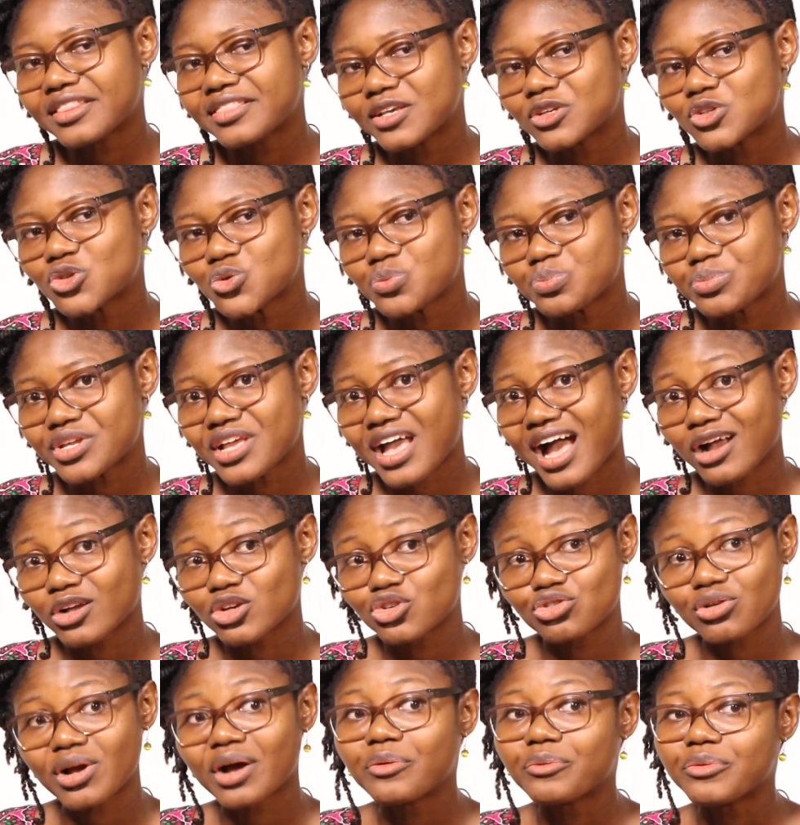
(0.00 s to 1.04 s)
There should be
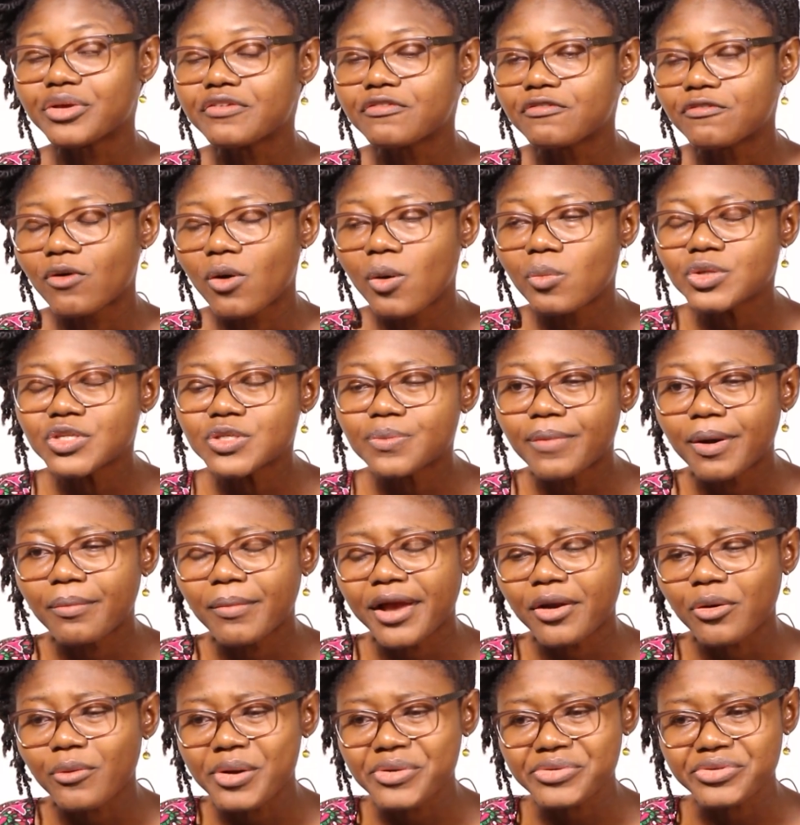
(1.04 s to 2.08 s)
actual reforms. But
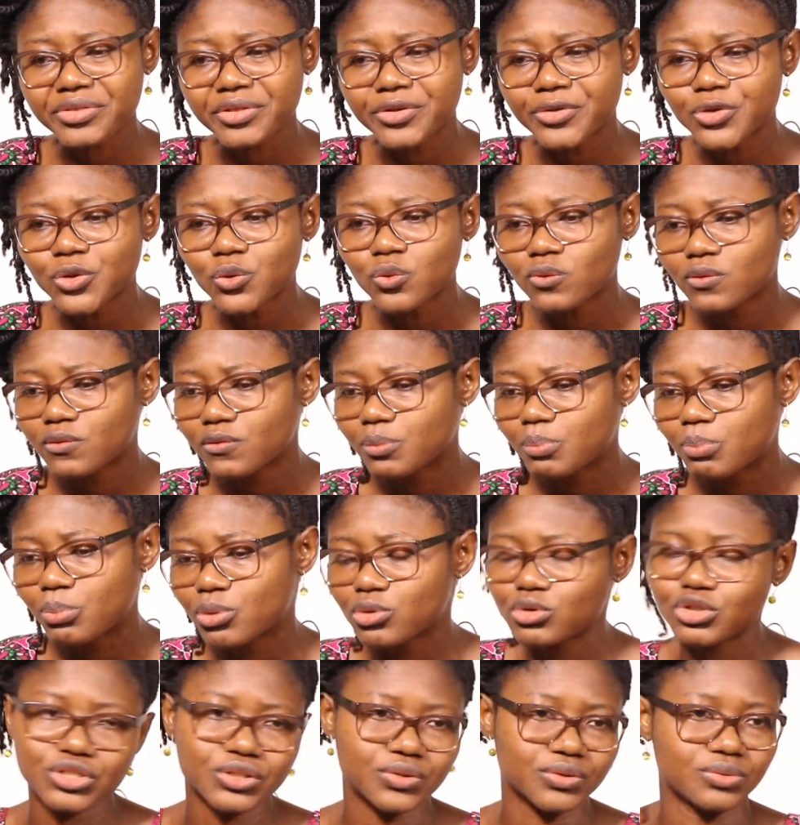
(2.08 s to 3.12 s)
my question is, who will
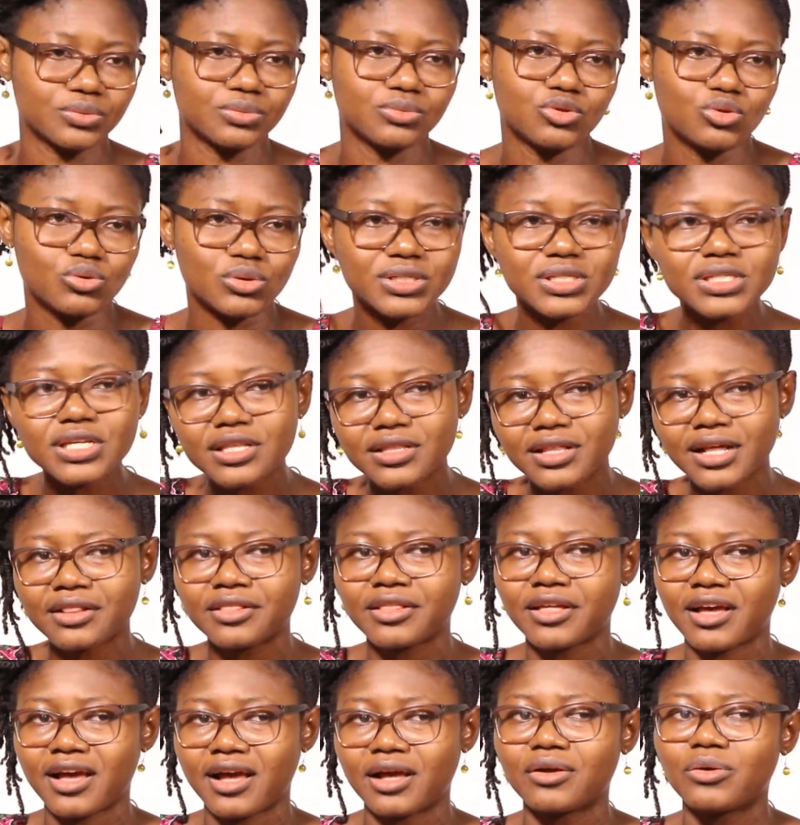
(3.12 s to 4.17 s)
push to see that
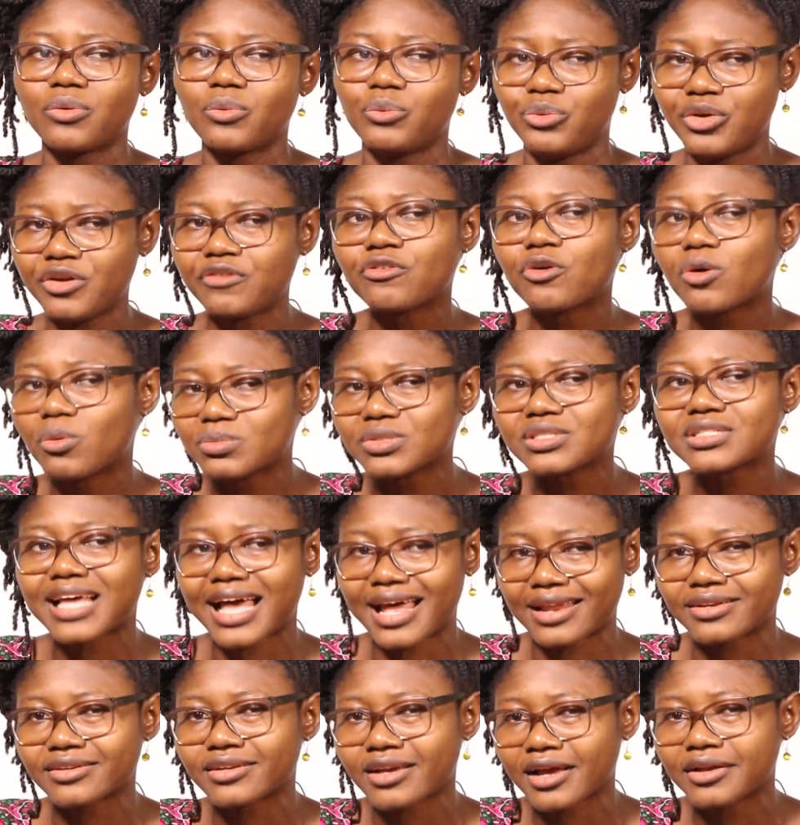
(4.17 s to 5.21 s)
the reforms
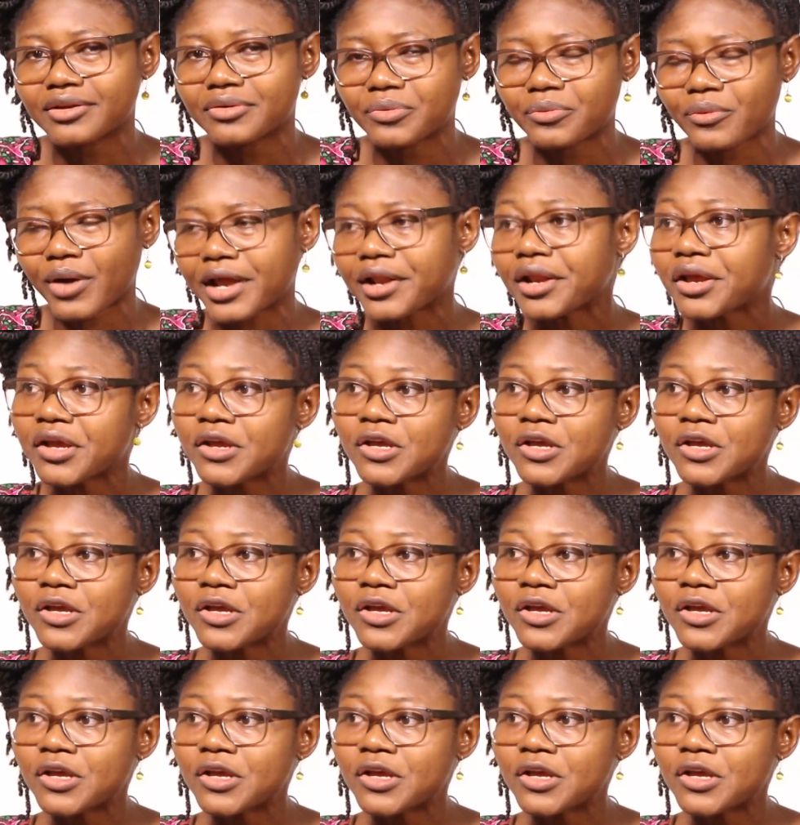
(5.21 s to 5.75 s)
are done, right?